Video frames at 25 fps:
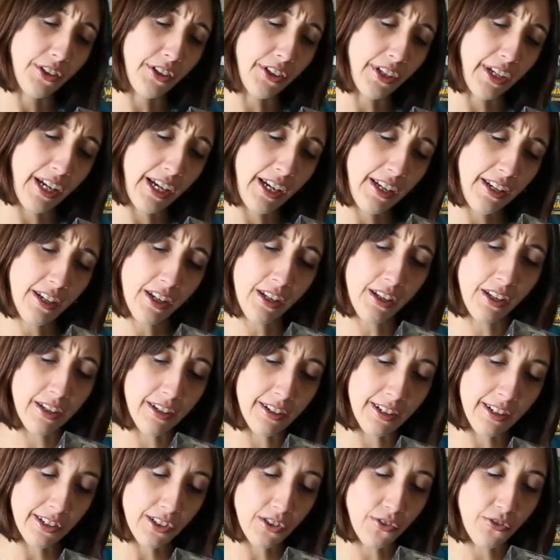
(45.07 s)
Create
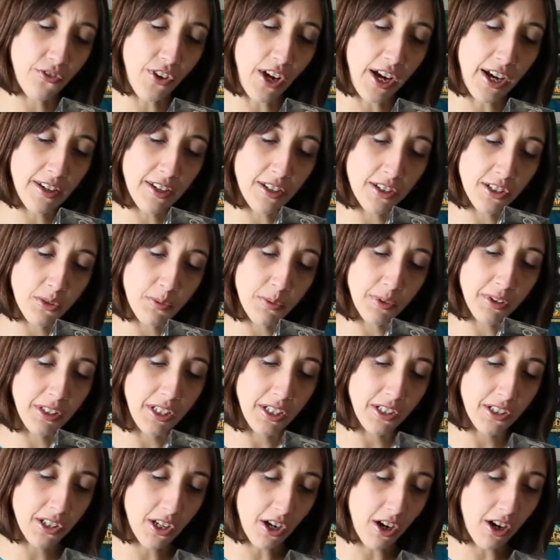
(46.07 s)
hilarious fighters with
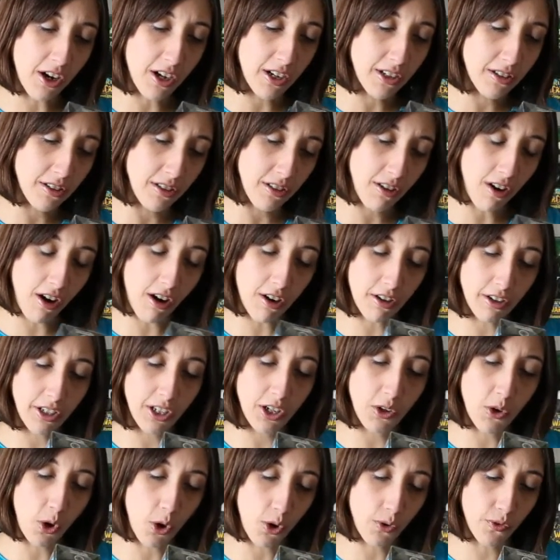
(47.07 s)
these cards and
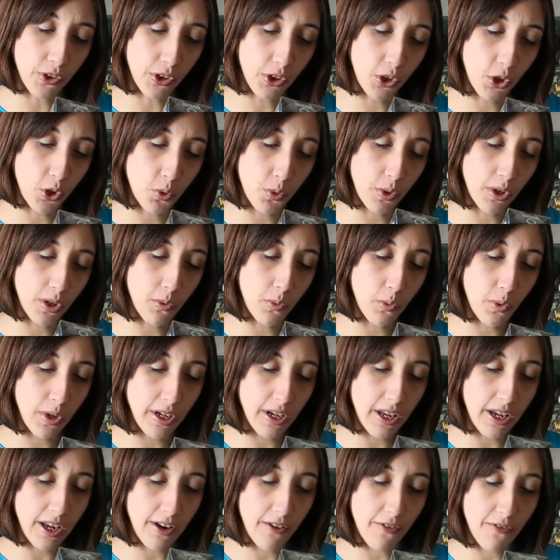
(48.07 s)
argue over who would
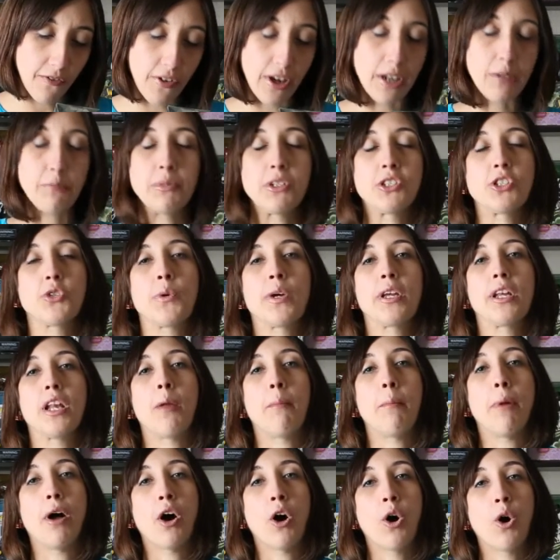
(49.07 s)
win in a fight between
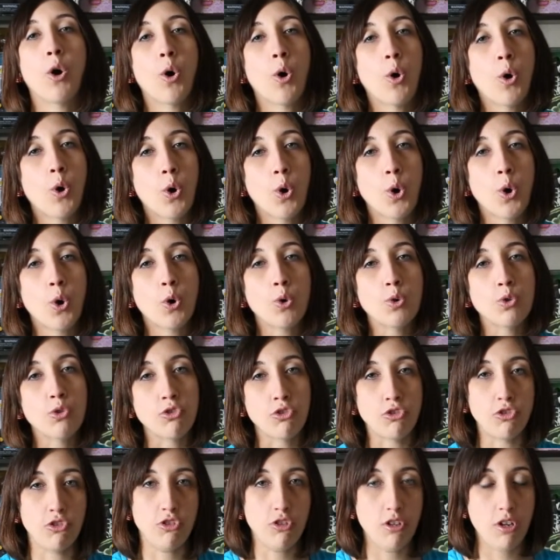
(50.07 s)
them. Oh
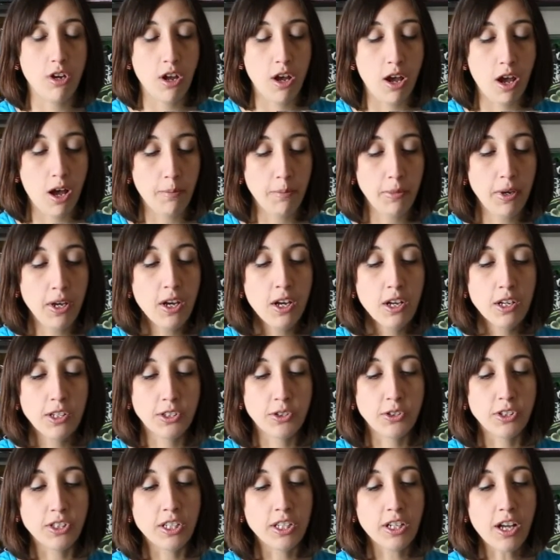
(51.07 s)
snap.
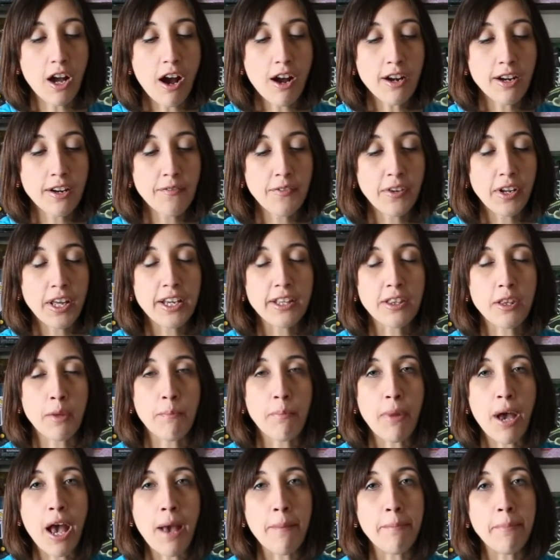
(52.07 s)
So is it kind of like the
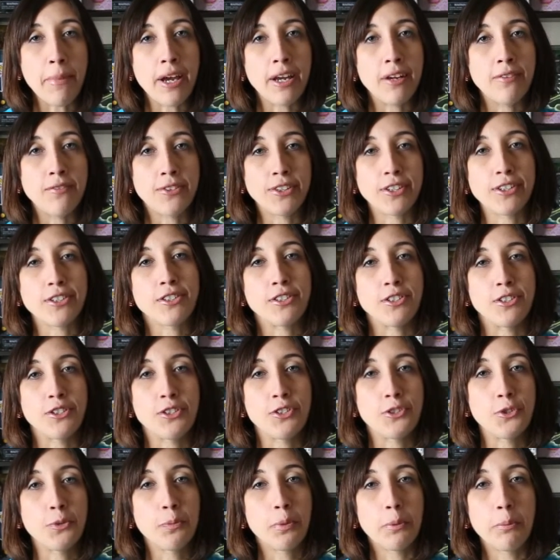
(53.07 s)
Batman versus
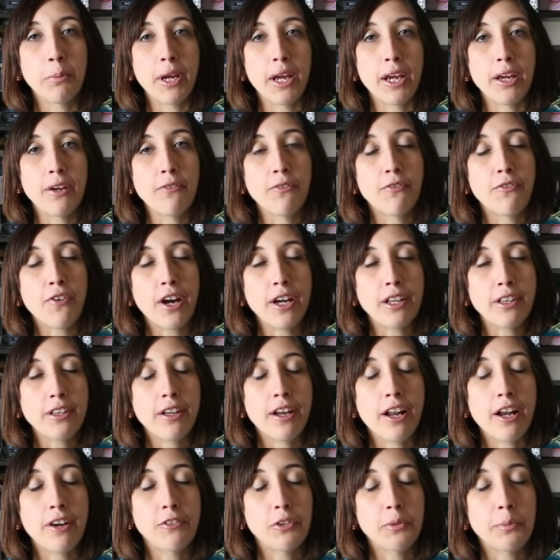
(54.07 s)
Superman fight
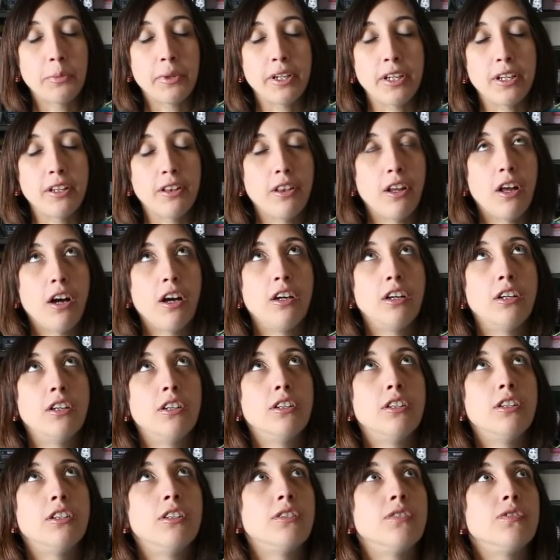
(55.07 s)
that everybody
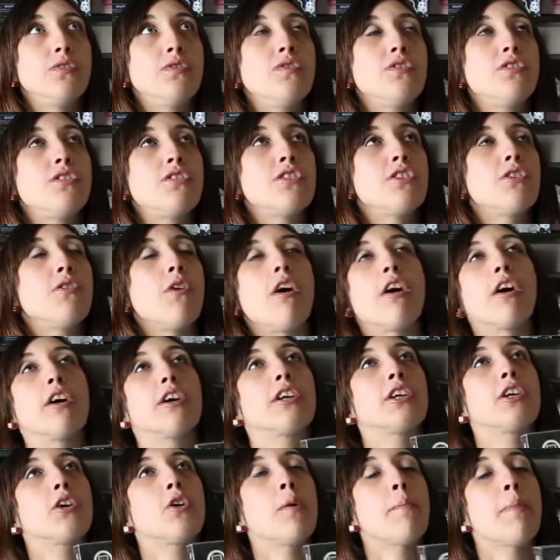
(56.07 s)
loves to
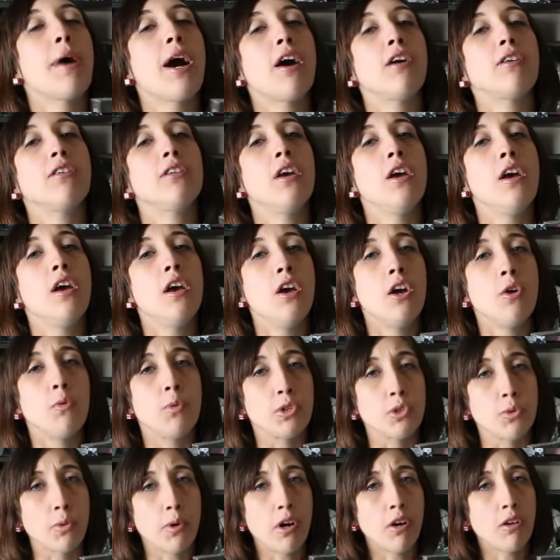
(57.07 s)
argue about?
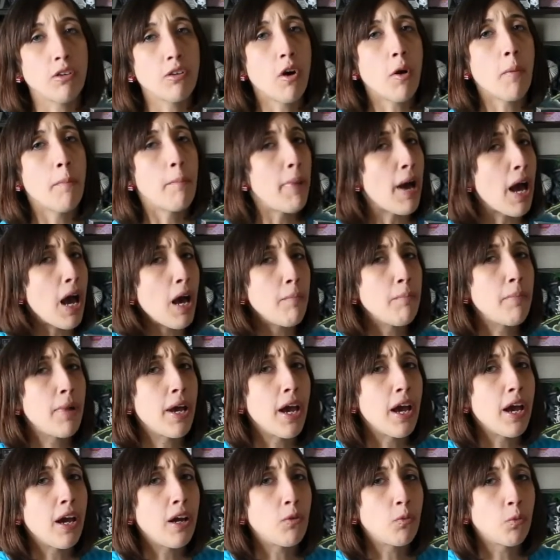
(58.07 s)
Which we all know
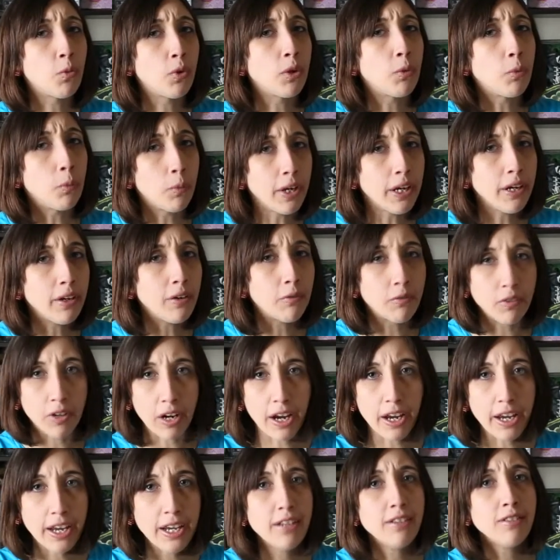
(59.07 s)
Batman would win,
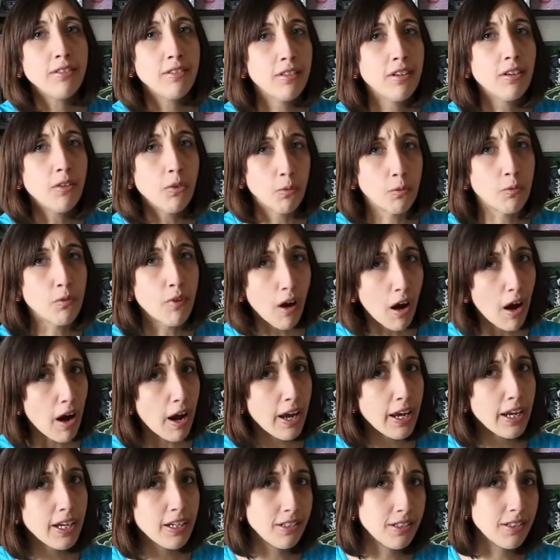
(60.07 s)
right?
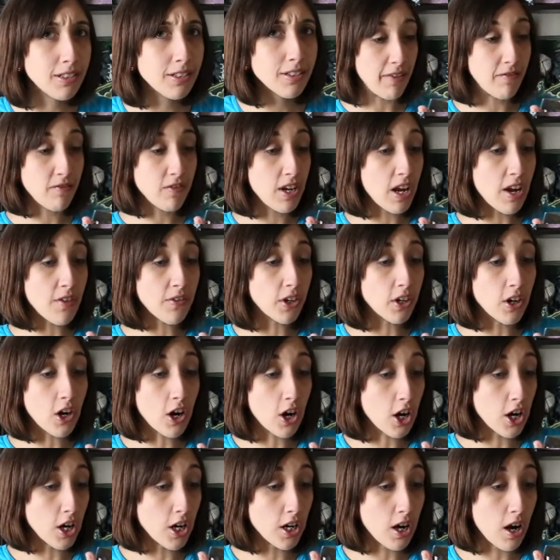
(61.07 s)
Right? I've never
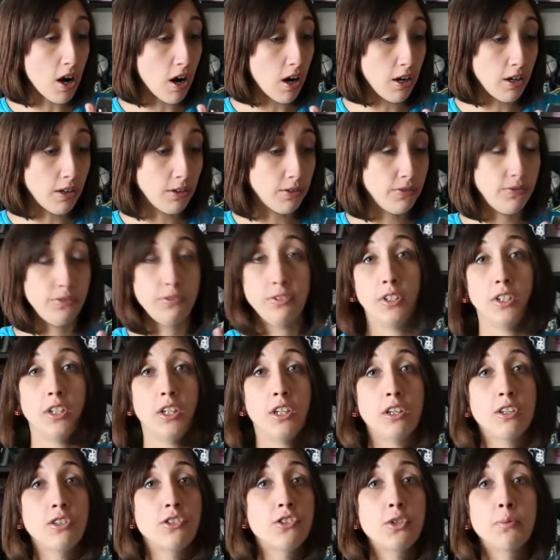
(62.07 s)
heard of
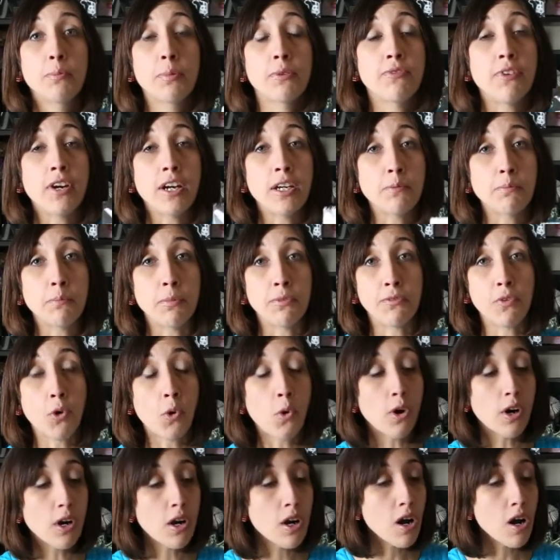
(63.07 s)
Superfight
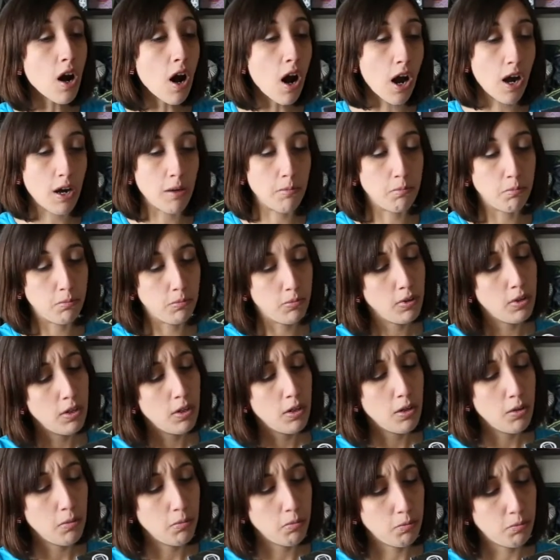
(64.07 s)
before. I'm
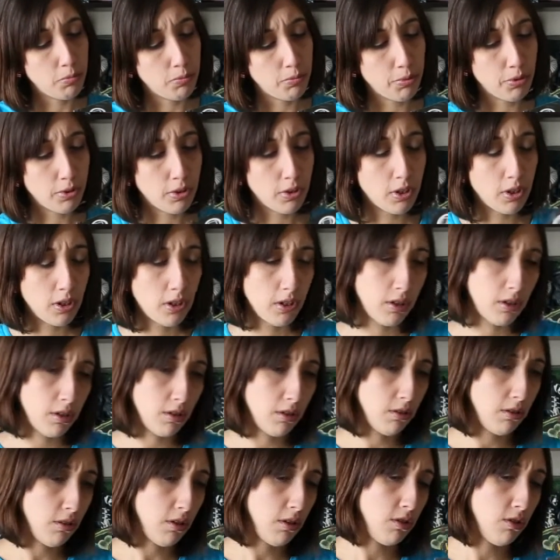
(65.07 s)

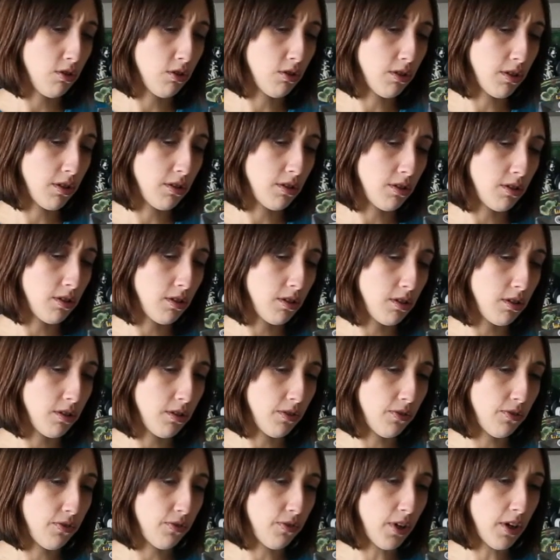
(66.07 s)
pretty interested
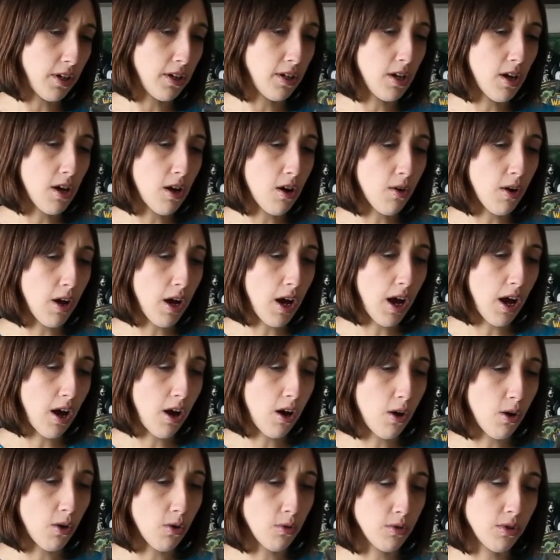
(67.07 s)
to find out
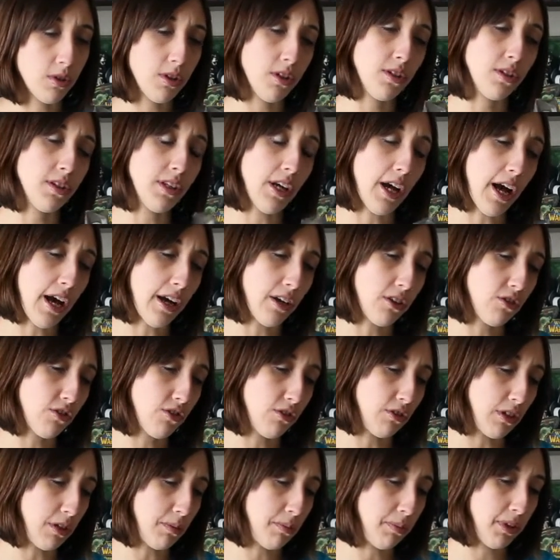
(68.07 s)
how this
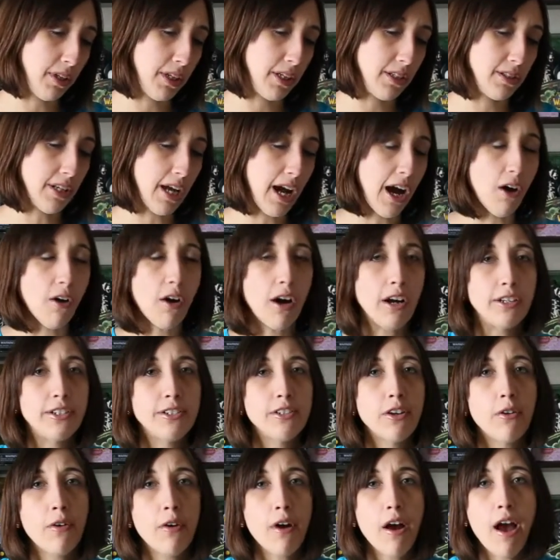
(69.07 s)
actually plays out. I
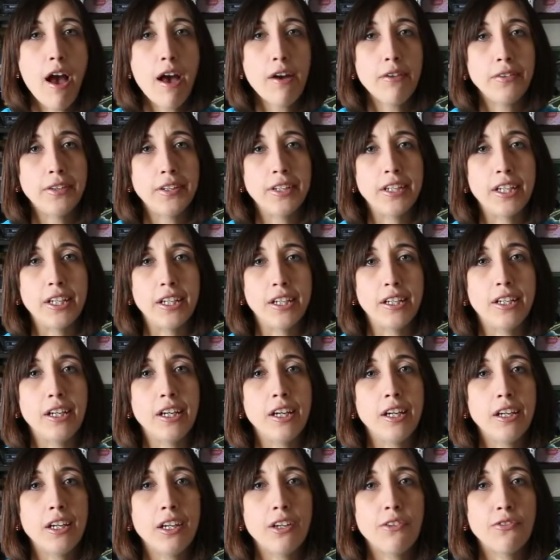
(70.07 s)
don't have any
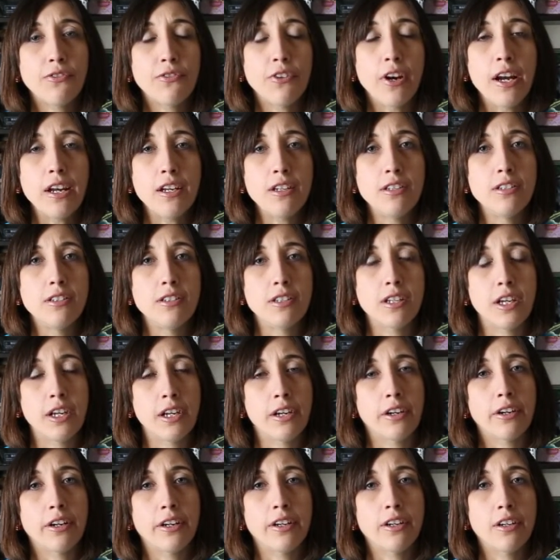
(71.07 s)
geeky friends
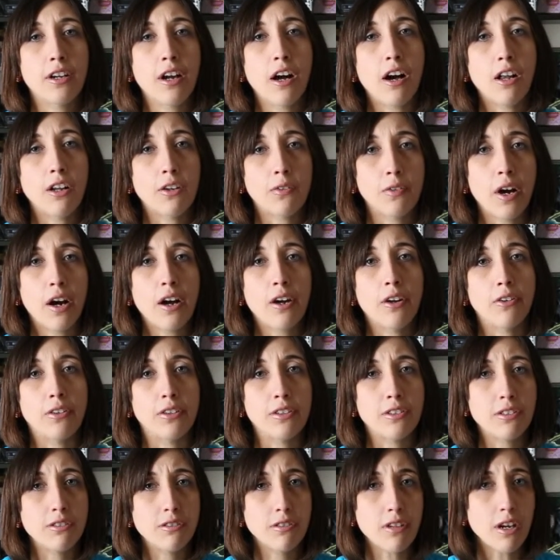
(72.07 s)
here in Colorado.
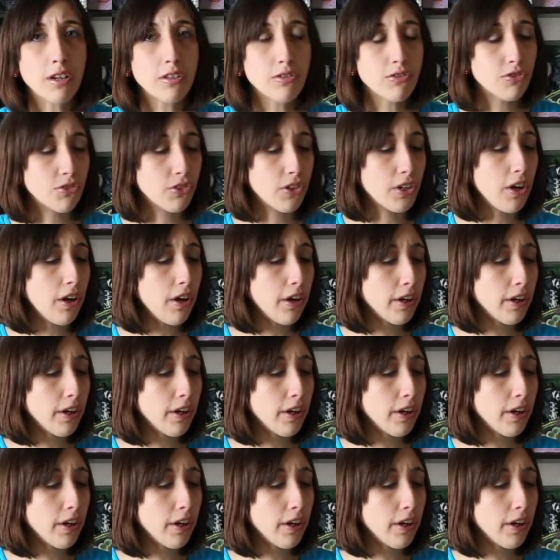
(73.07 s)
This is actually